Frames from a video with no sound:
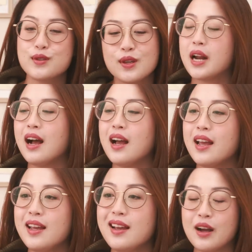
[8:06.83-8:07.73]
but
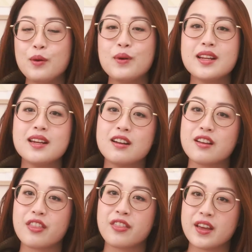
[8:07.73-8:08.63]
I wanted an
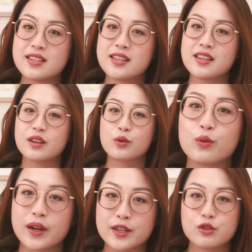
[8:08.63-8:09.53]
authentic
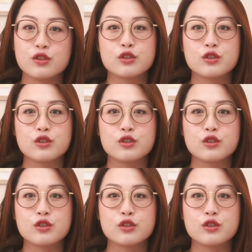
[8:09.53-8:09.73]
Rachel